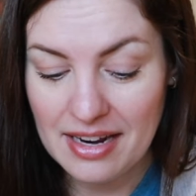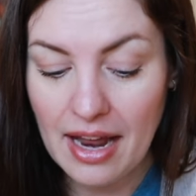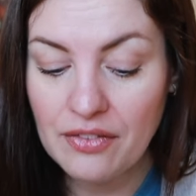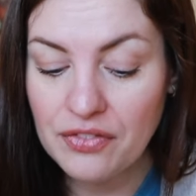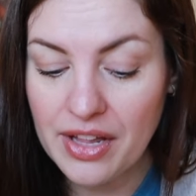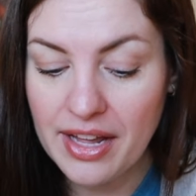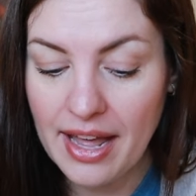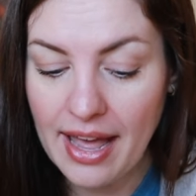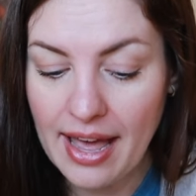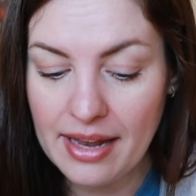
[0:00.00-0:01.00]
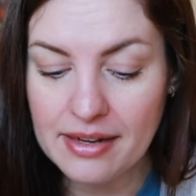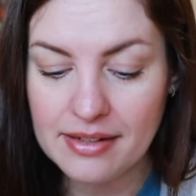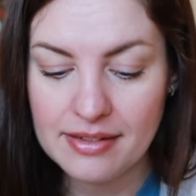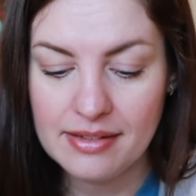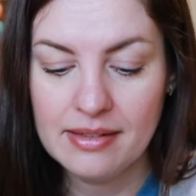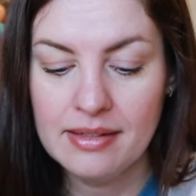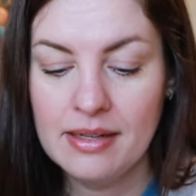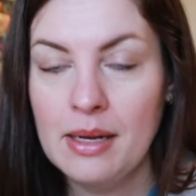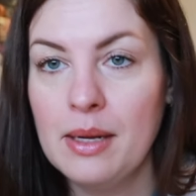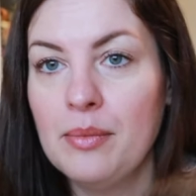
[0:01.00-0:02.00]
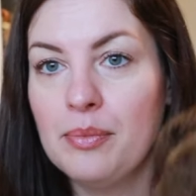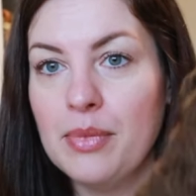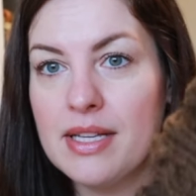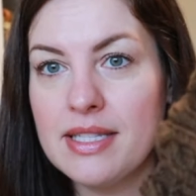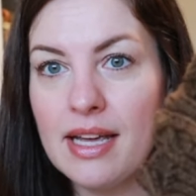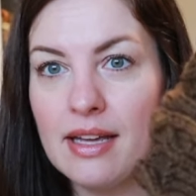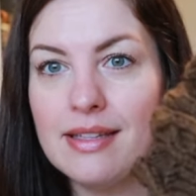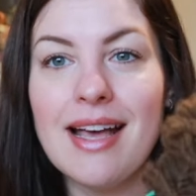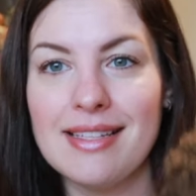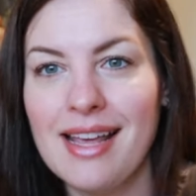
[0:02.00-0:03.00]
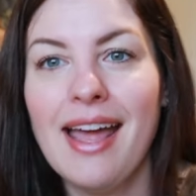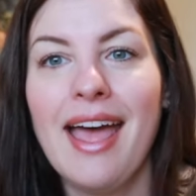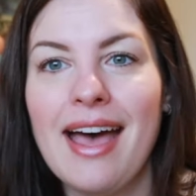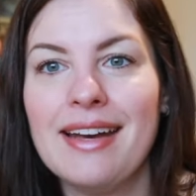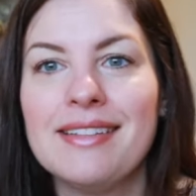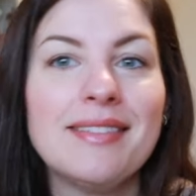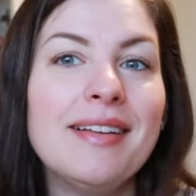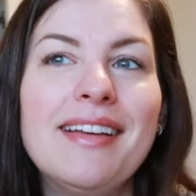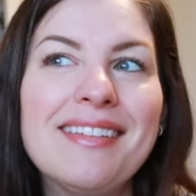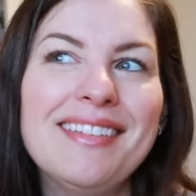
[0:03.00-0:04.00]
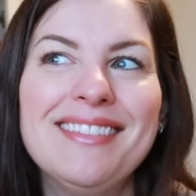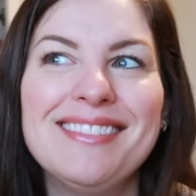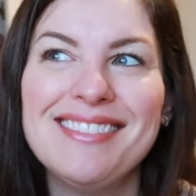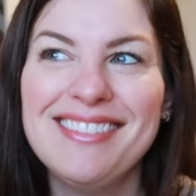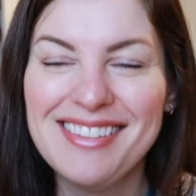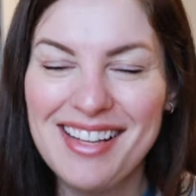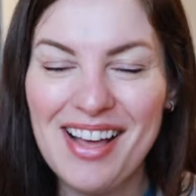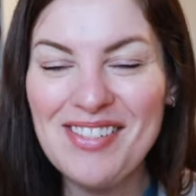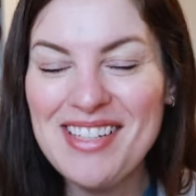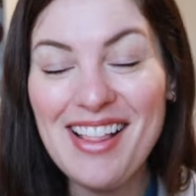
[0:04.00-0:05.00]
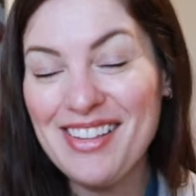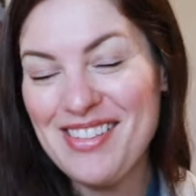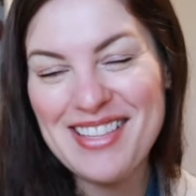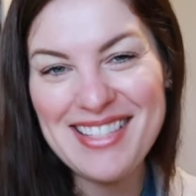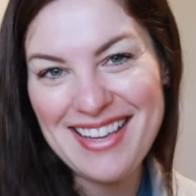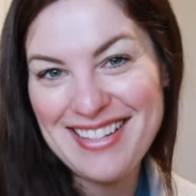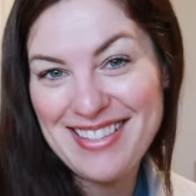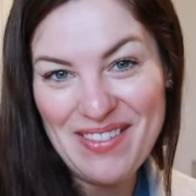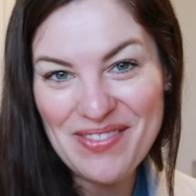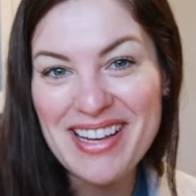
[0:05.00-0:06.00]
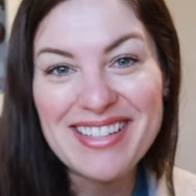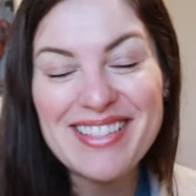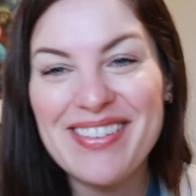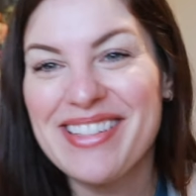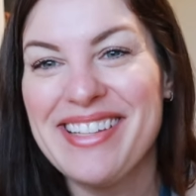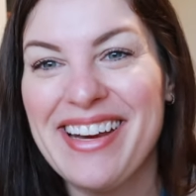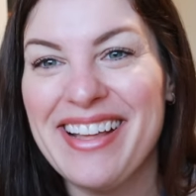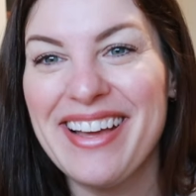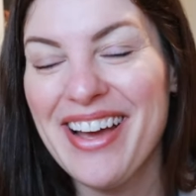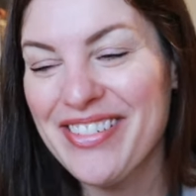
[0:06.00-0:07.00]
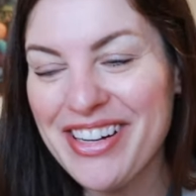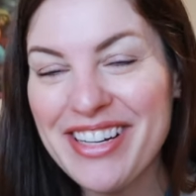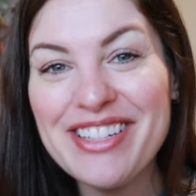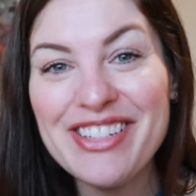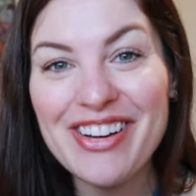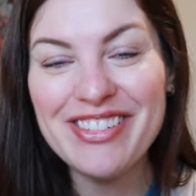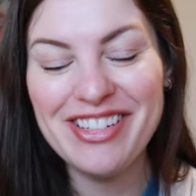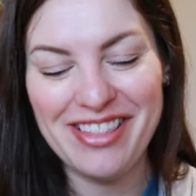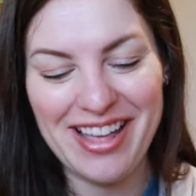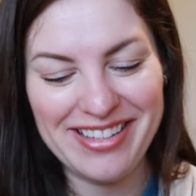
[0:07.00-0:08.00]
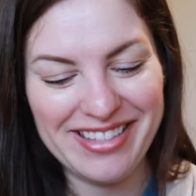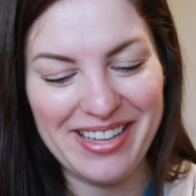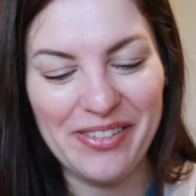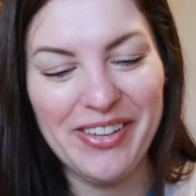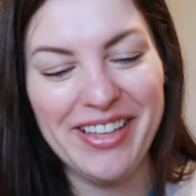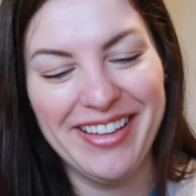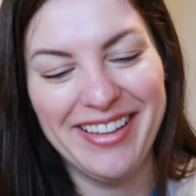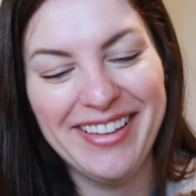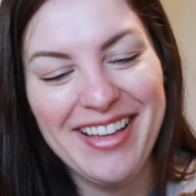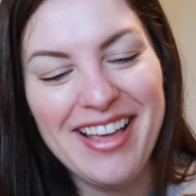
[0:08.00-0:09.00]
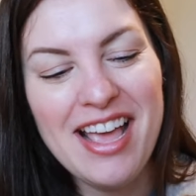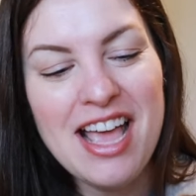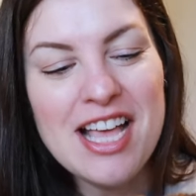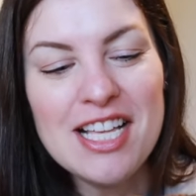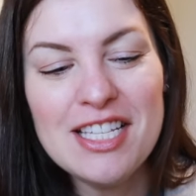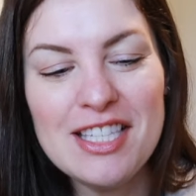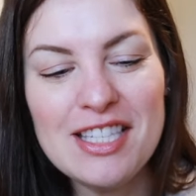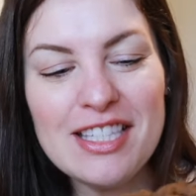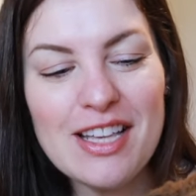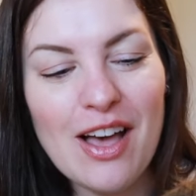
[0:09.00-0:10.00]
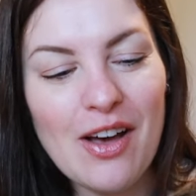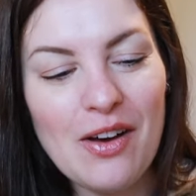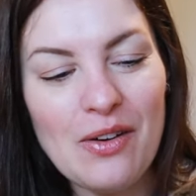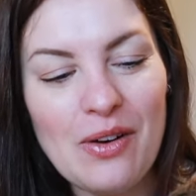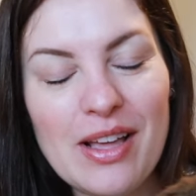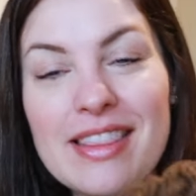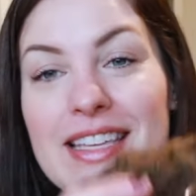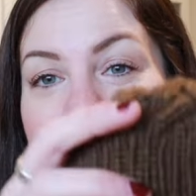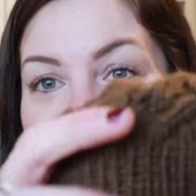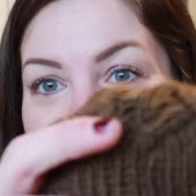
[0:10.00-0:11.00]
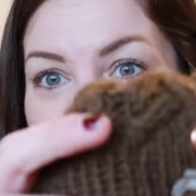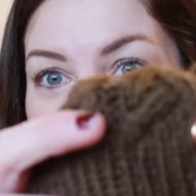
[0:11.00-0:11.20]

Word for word: I feel like I had, because I, yes, I had. I'm telling you this like it's something so exciting. I've already showed you that sleeve. So this is